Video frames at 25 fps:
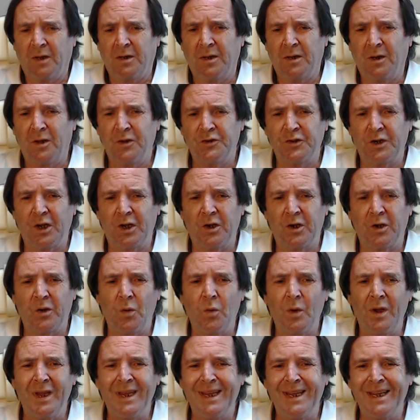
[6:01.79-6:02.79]
Now there's a
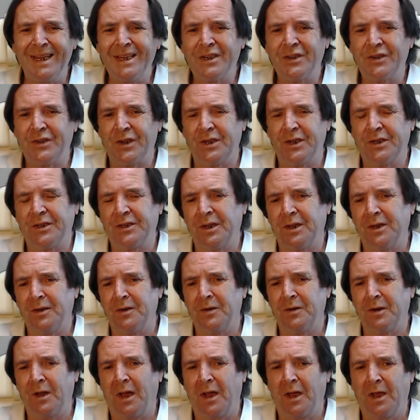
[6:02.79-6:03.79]
growing interest
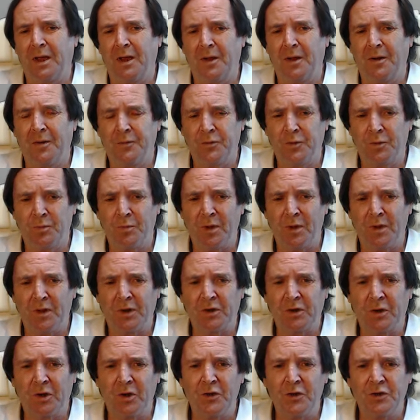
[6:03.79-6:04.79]
in, uh, from other
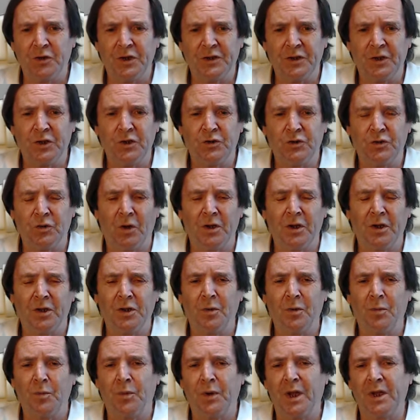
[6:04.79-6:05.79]
countries in joining
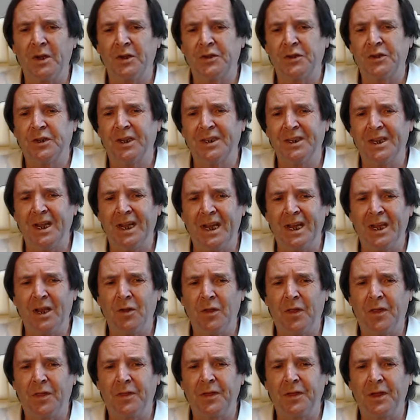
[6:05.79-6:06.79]
the BRICS. To
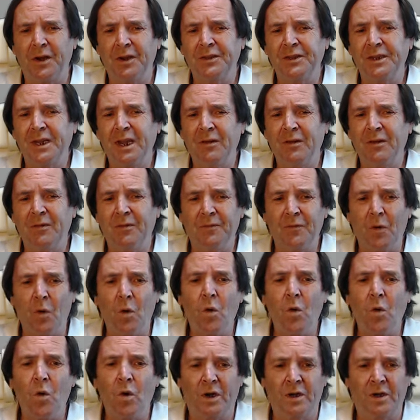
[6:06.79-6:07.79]
date,
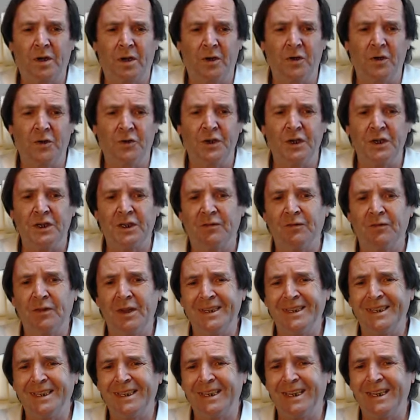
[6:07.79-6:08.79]
34 countries have
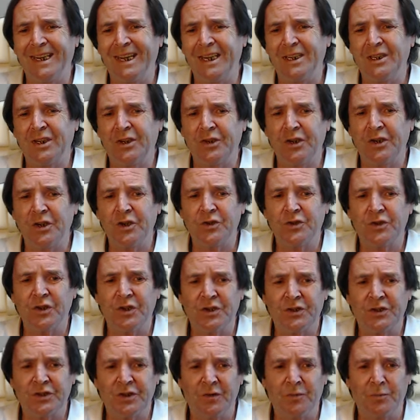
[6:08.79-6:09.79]
indicated an
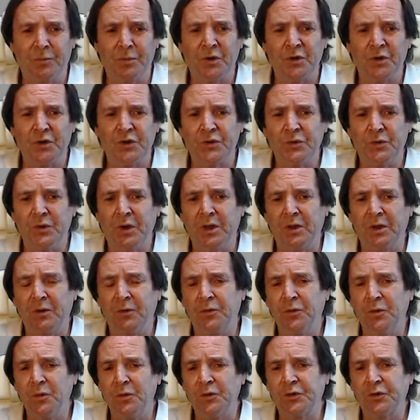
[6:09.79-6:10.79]
interest in pursuing
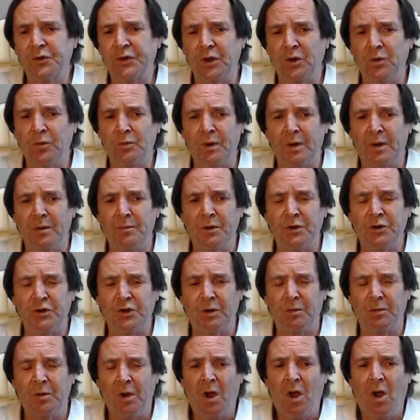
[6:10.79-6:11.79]
full-scale
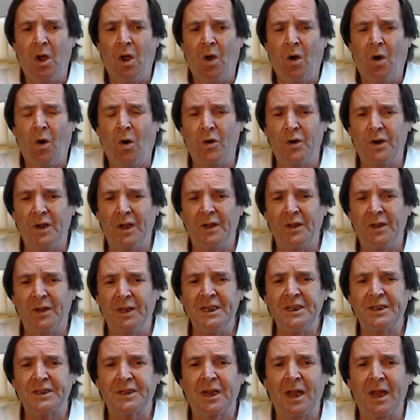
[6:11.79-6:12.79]
membership or at
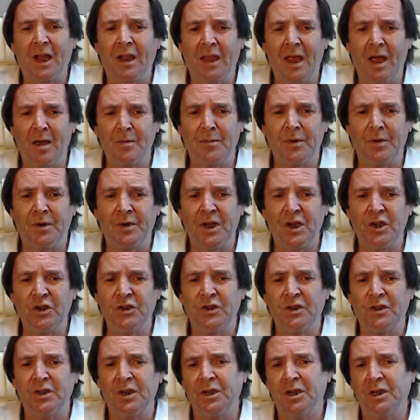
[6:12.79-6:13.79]
least
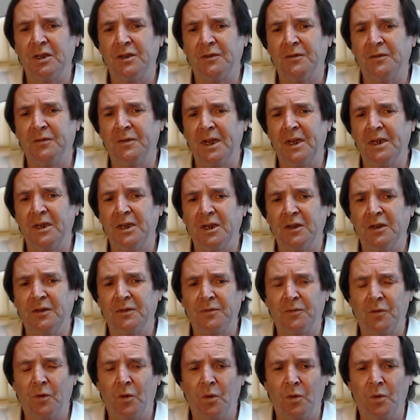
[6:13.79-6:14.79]
collaboration in its various
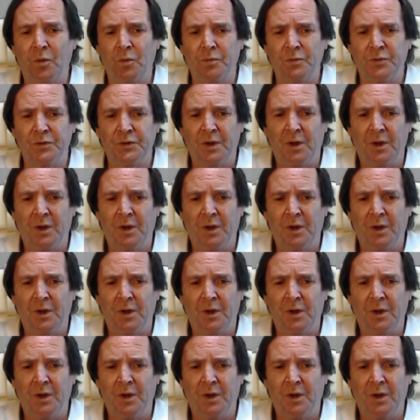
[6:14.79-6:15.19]
forms.